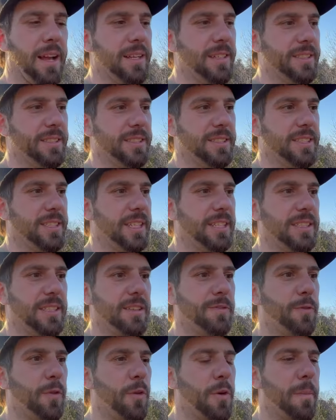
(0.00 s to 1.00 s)

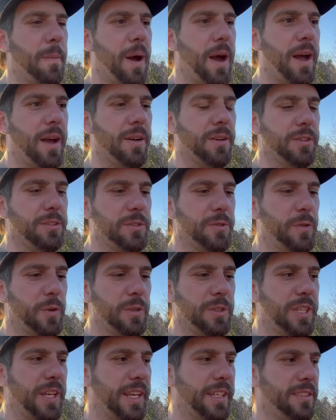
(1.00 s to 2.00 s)
64 miles, 4
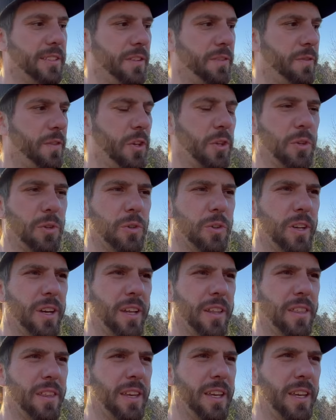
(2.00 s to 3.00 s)
tanks of fuel, and I
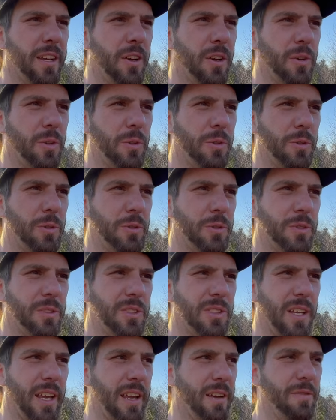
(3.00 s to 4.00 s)
think it
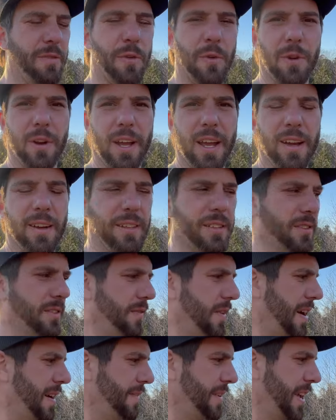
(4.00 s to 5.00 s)
holds like 4 gallons,
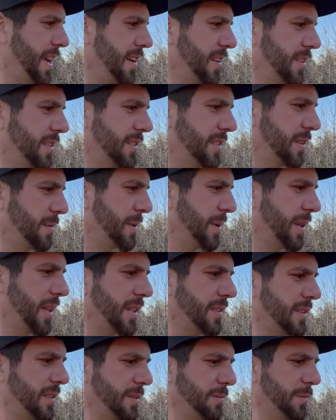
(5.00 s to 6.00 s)
5 gallons. I mean,
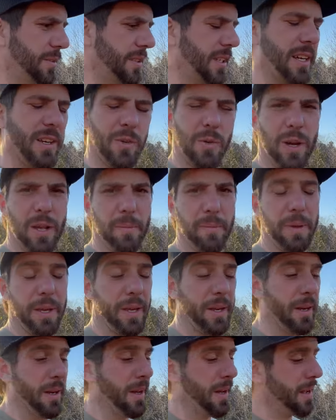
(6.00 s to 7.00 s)
that seems like quite a
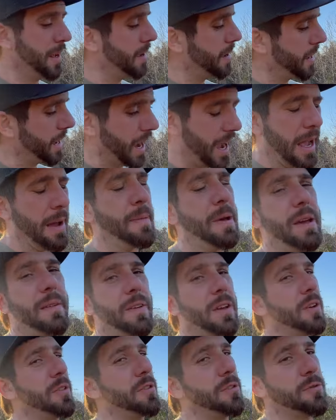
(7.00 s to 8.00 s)
bit. I am
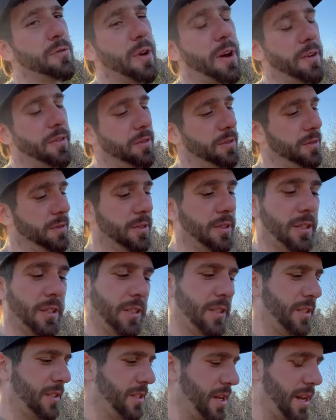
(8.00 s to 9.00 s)
heavy on the throttle.
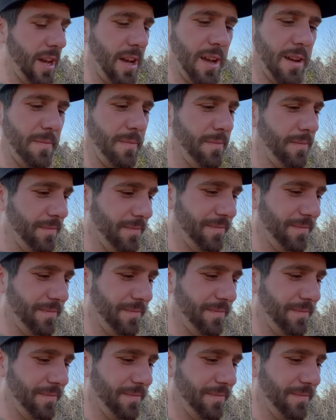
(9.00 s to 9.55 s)
And